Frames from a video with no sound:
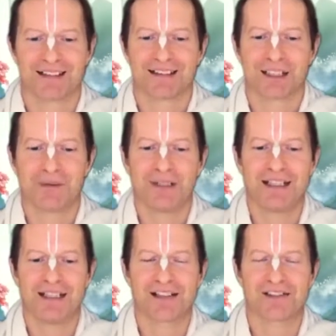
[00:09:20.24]
The
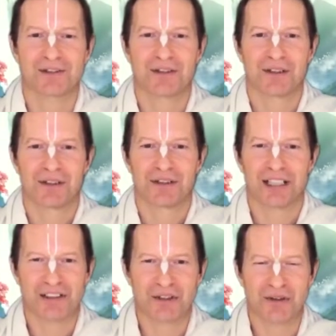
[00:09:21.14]
meaning is,
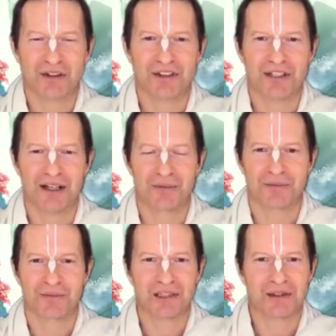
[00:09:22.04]
this Krishna,
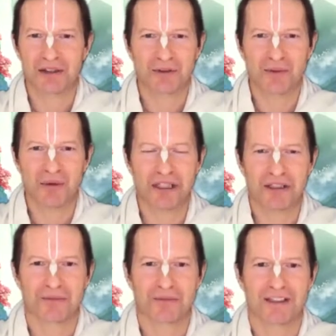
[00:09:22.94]
this little
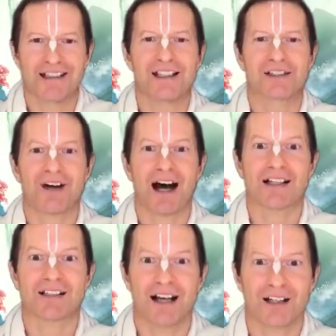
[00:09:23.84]
boy, he is
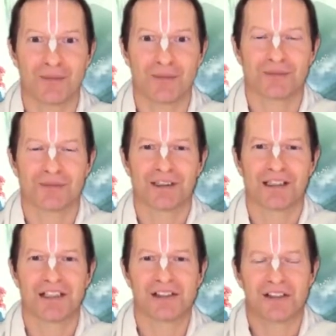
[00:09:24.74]
Vachalam,
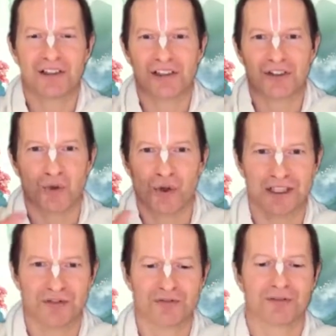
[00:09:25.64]
he is just
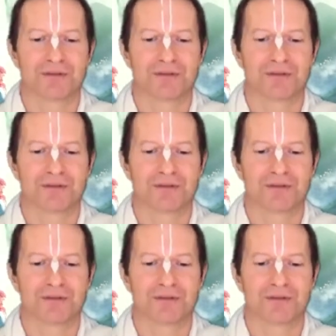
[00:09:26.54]
talkative.